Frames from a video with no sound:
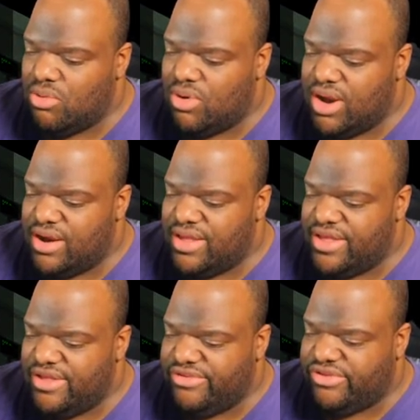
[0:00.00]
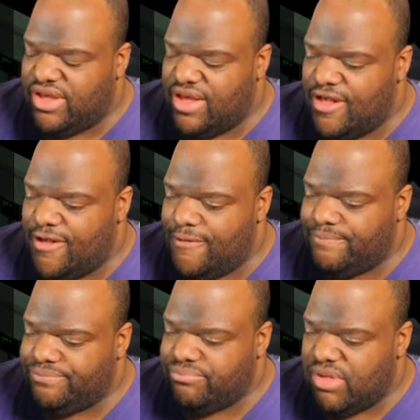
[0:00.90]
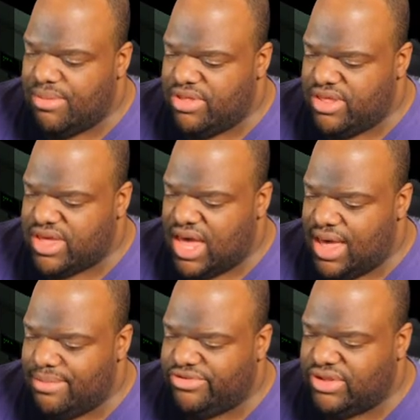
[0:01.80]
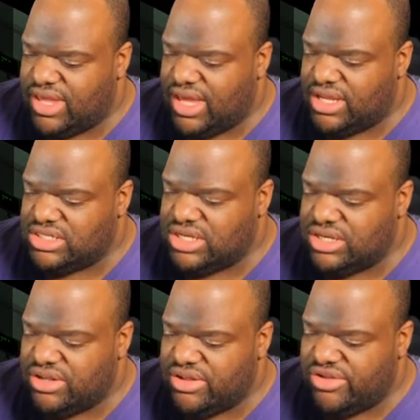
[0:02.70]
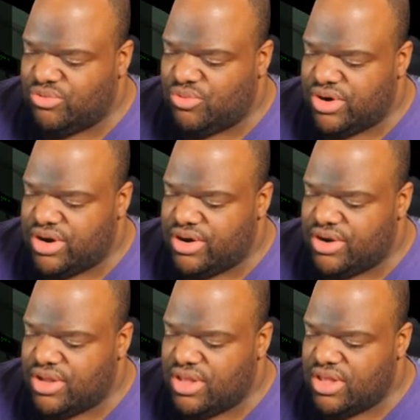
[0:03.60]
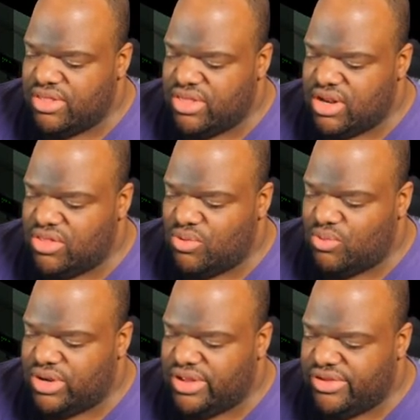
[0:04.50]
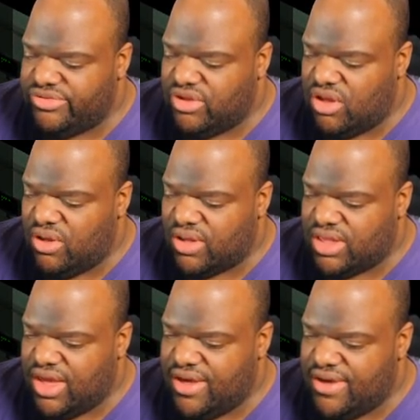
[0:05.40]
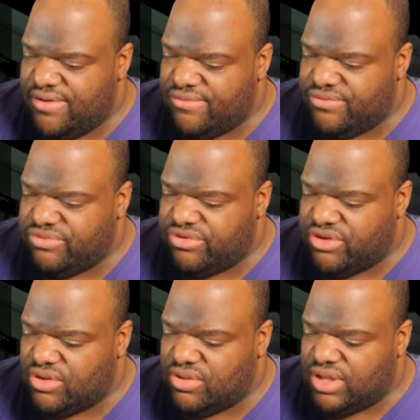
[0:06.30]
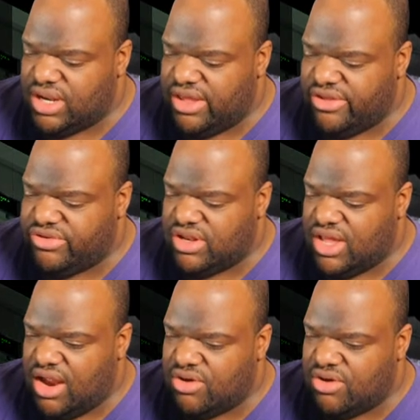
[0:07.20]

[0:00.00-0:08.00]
Where is uh maybe commons and cantina is where that other one is. Oh, cave, tunnel, and exit.